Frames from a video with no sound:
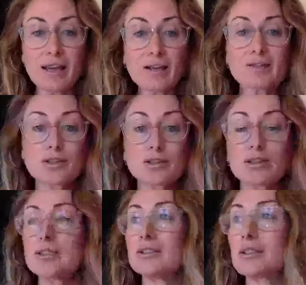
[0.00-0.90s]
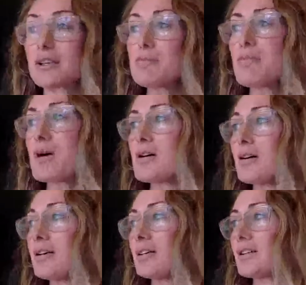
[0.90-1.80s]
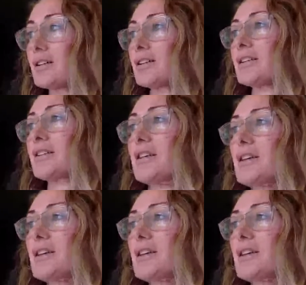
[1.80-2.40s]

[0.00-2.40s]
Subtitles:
Angel, come on.